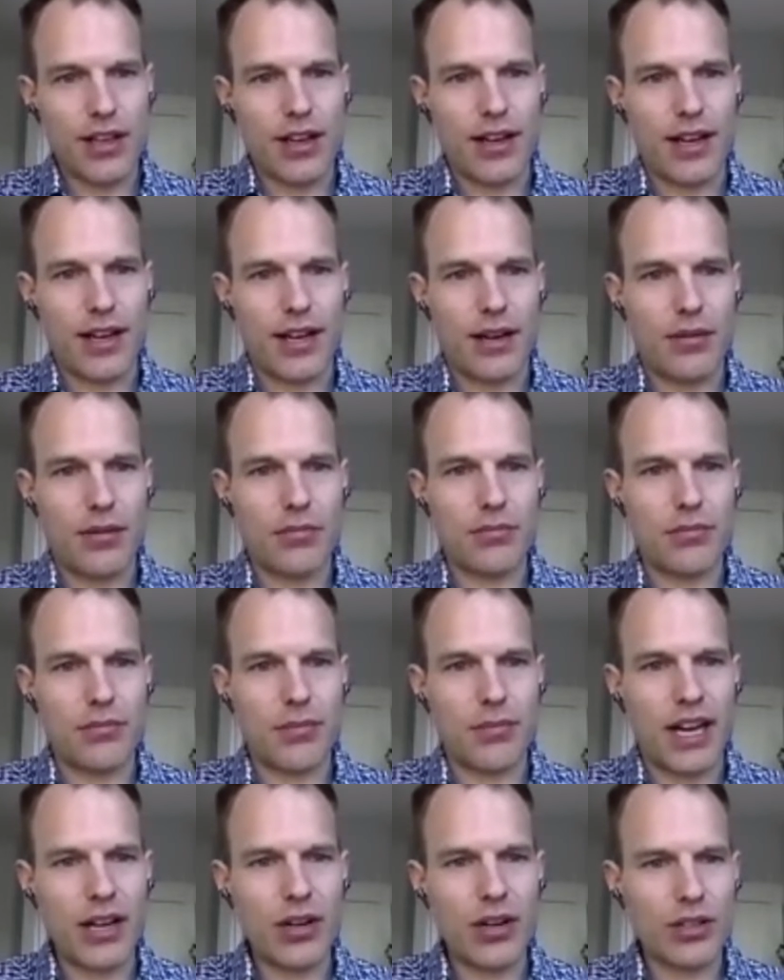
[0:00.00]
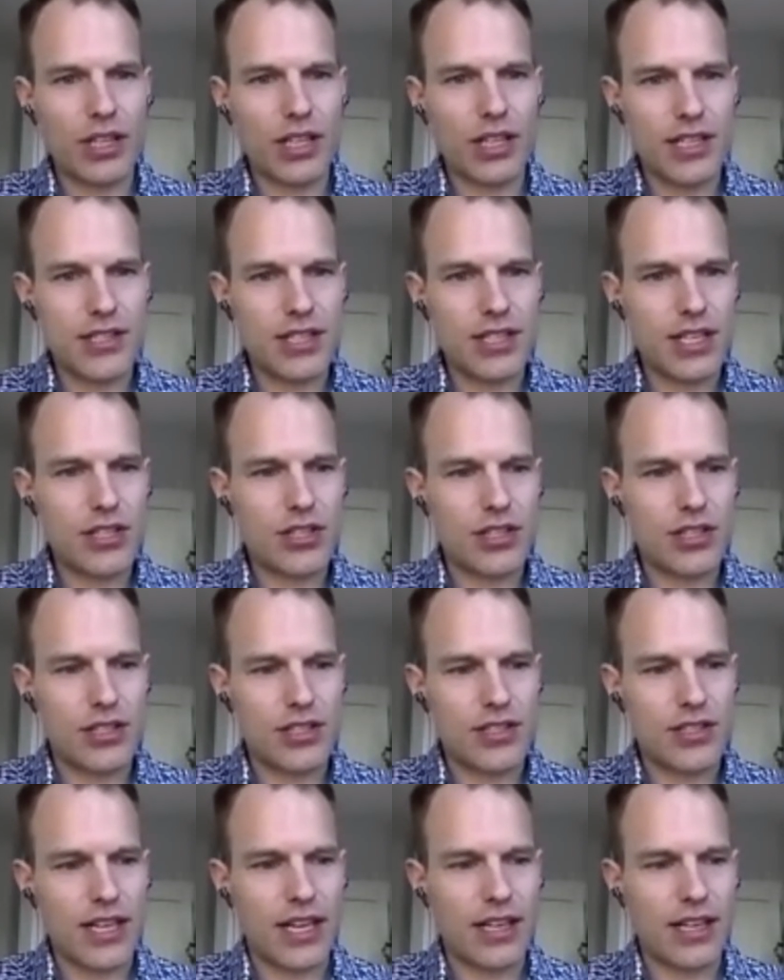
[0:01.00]
My organization
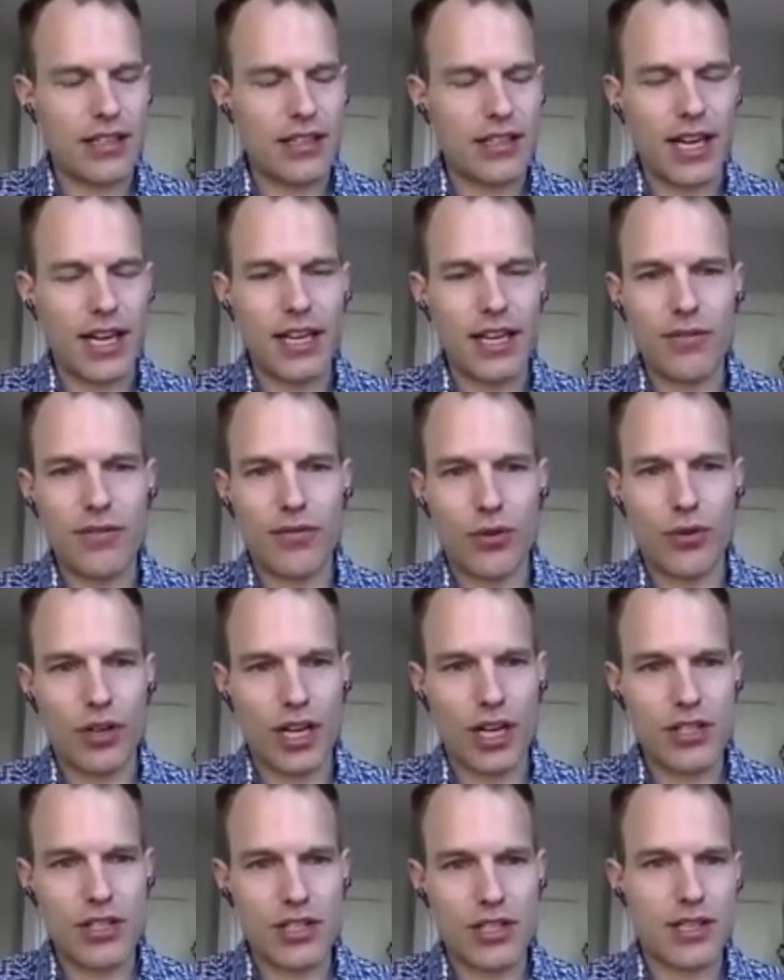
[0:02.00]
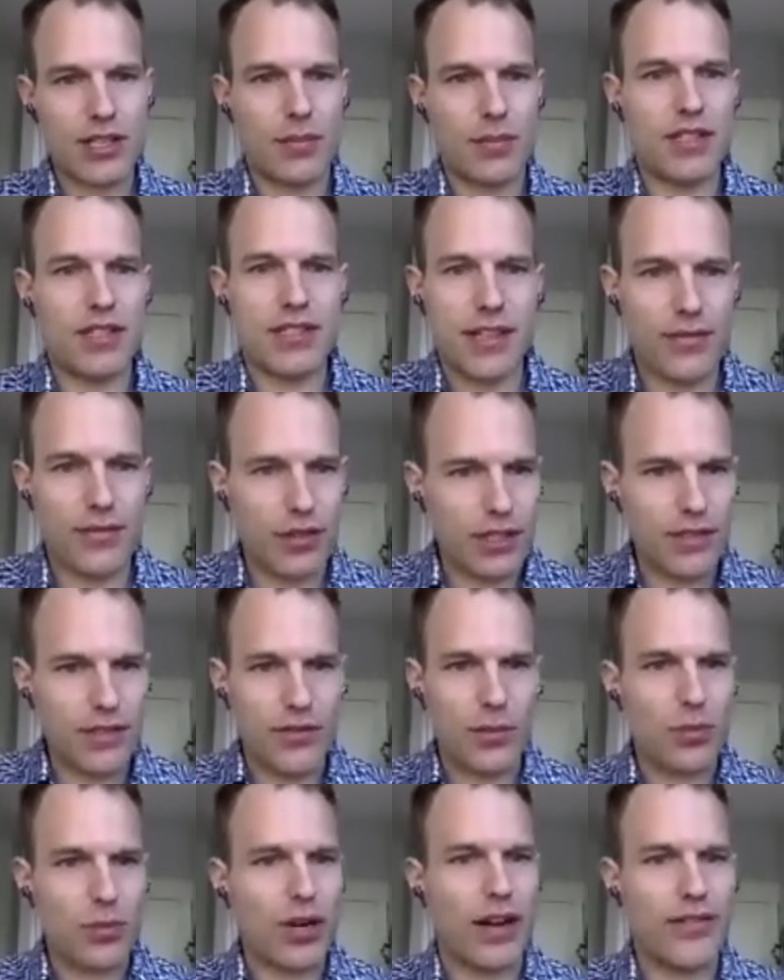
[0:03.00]
is at 94 agents. I'm in several
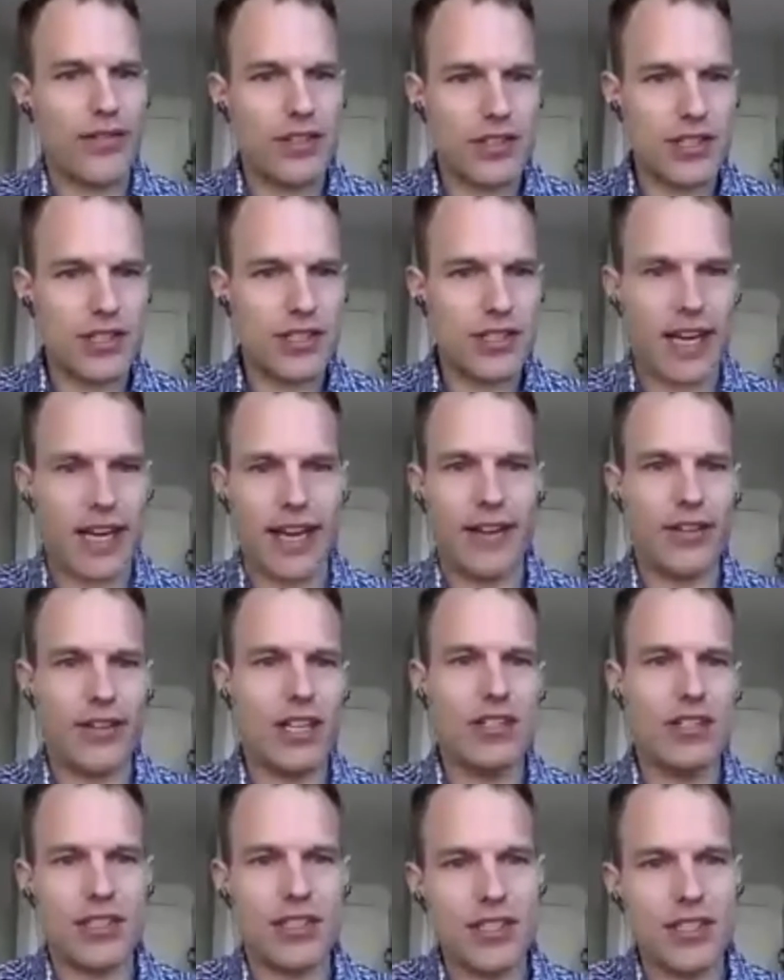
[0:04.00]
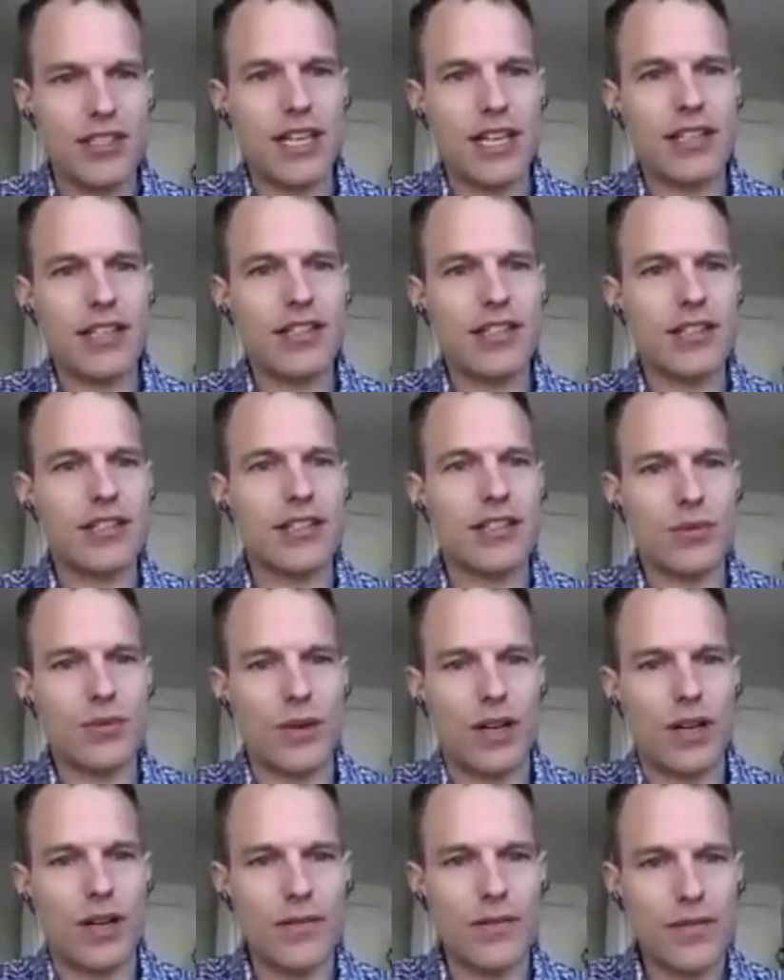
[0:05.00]
different provinces. I have agents in Texas as
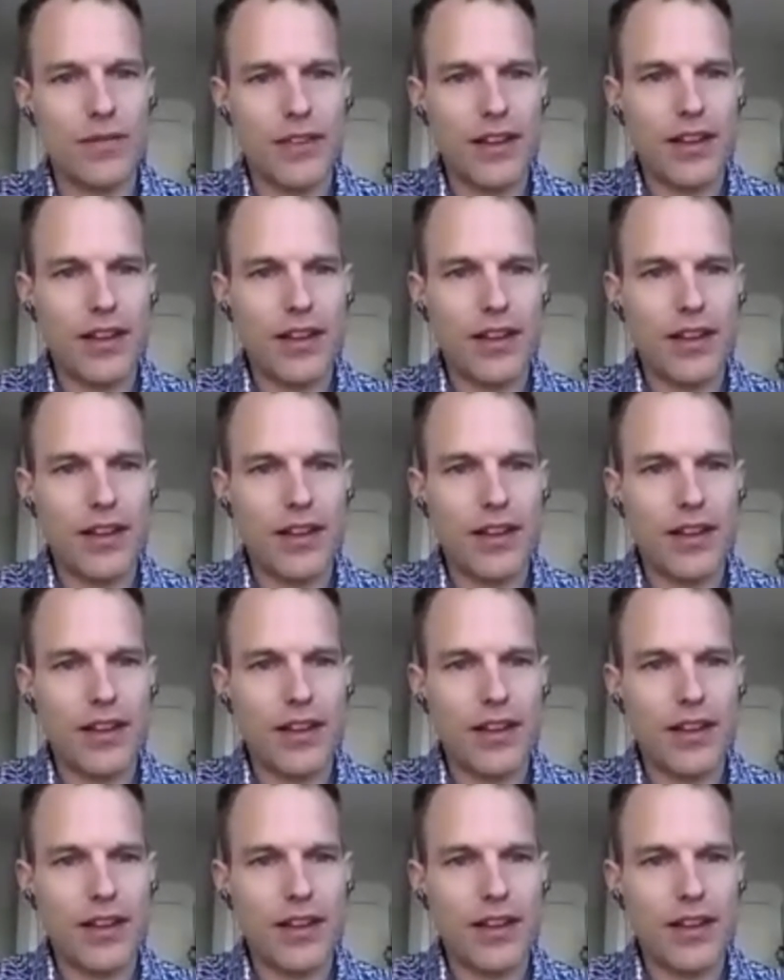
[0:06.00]
well.